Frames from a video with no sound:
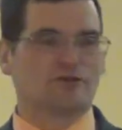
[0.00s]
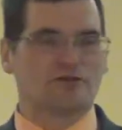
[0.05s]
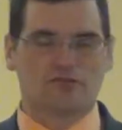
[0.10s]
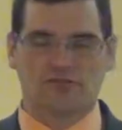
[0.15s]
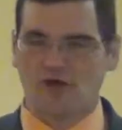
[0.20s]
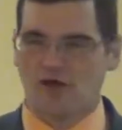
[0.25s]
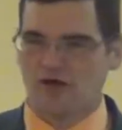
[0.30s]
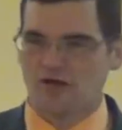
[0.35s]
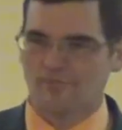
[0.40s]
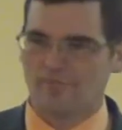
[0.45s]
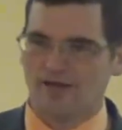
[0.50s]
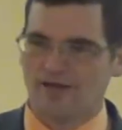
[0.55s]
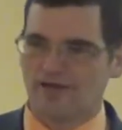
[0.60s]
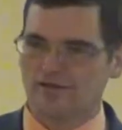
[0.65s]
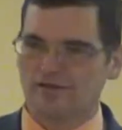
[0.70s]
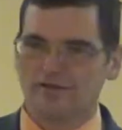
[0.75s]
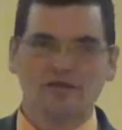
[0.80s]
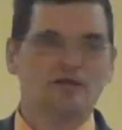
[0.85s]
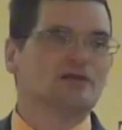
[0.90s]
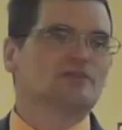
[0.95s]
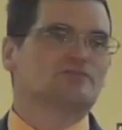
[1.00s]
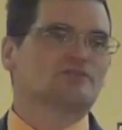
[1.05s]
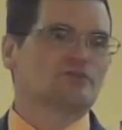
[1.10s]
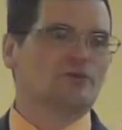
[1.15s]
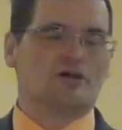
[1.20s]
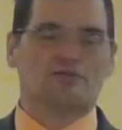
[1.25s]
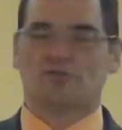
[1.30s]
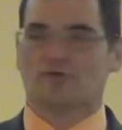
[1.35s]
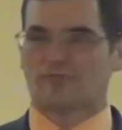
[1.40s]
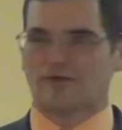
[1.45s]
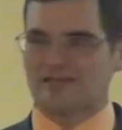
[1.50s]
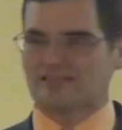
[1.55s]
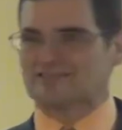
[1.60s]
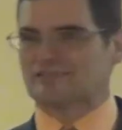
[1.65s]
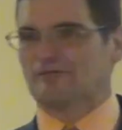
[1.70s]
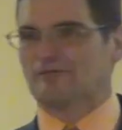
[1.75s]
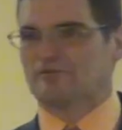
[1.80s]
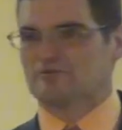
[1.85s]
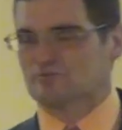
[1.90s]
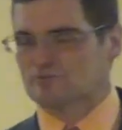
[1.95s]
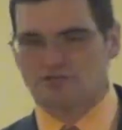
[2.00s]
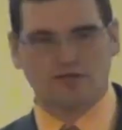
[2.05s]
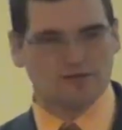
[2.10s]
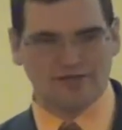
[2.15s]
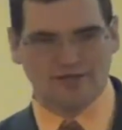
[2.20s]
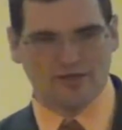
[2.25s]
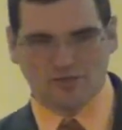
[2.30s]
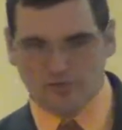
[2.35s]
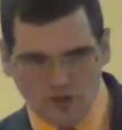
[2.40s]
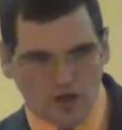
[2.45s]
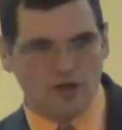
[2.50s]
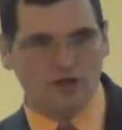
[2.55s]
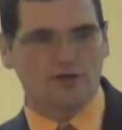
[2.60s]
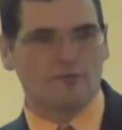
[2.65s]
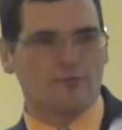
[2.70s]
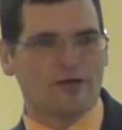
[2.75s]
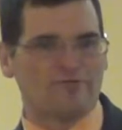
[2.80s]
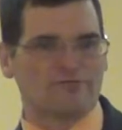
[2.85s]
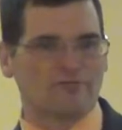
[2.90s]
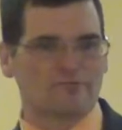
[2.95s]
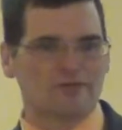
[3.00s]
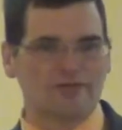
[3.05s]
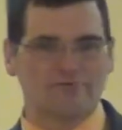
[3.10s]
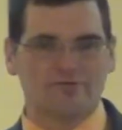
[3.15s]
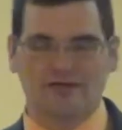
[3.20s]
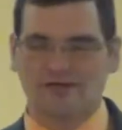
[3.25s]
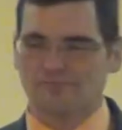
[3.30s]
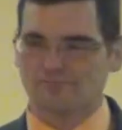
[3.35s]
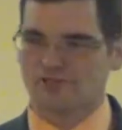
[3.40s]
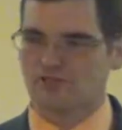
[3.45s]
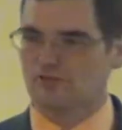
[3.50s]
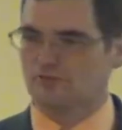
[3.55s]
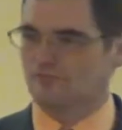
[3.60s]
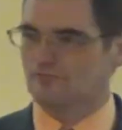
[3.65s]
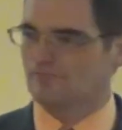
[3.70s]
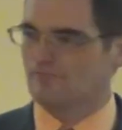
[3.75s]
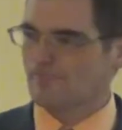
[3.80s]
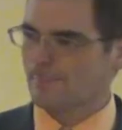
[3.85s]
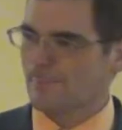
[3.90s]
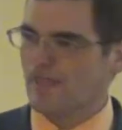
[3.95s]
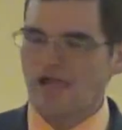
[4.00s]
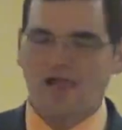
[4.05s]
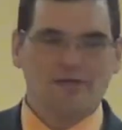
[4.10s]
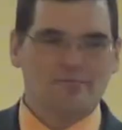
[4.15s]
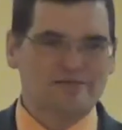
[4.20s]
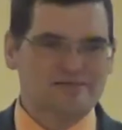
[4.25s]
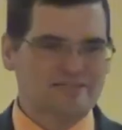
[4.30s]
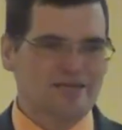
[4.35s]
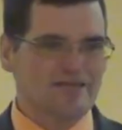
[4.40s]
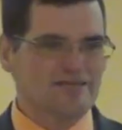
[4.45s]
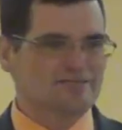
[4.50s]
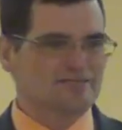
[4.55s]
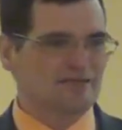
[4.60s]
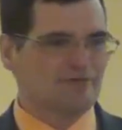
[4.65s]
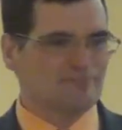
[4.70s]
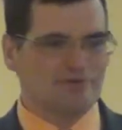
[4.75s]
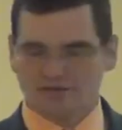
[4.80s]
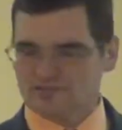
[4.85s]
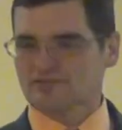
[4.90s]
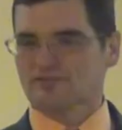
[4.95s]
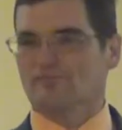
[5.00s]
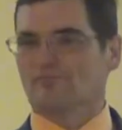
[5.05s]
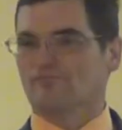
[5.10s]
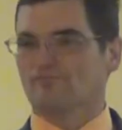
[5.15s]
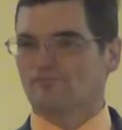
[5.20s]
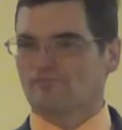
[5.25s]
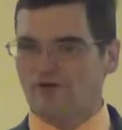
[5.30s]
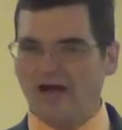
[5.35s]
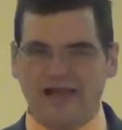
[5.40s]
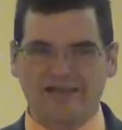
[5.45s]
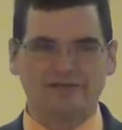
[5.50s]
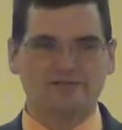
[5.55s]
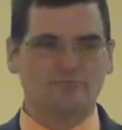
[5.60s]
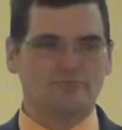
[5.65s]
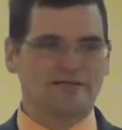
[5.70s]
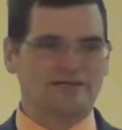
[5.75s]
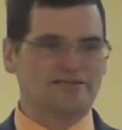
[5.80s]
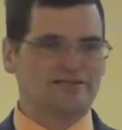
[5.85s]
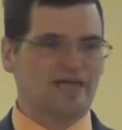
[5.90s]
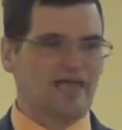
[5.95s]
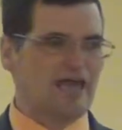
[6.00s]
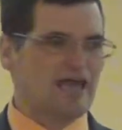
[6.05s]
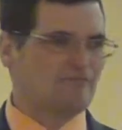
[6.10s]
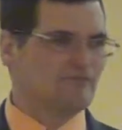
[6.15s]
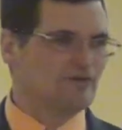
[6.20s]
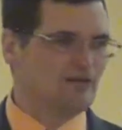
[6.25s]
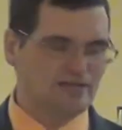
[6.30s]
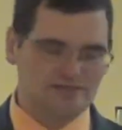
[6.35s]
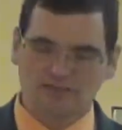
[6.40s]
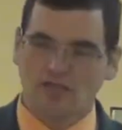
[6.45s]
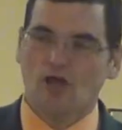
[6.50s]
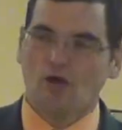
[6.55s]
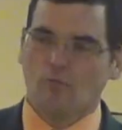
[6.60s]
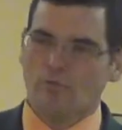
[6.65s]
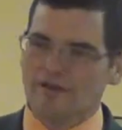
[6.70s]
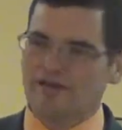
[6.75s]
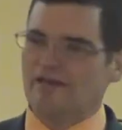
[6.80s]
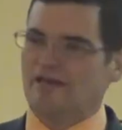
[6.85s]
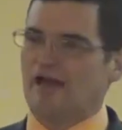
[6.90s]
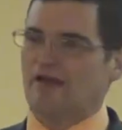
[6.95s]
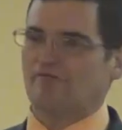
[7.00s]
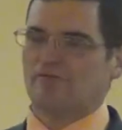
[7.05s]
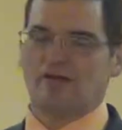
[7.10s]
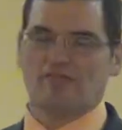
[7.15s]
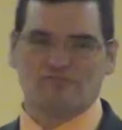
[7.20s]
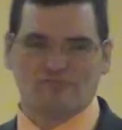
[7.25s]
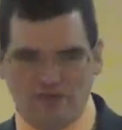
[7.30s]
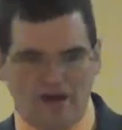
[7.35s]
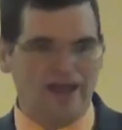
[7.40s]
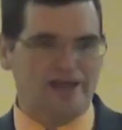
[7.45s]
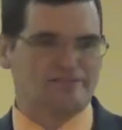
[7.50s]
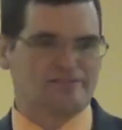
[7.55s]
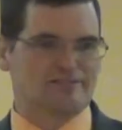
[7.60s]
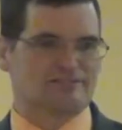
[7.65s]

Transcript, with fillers: have thought about it, so the rest of us was only a thought away from giving up too. Let me tell you something. There's some fight we need to have in us. We need to have enough fight to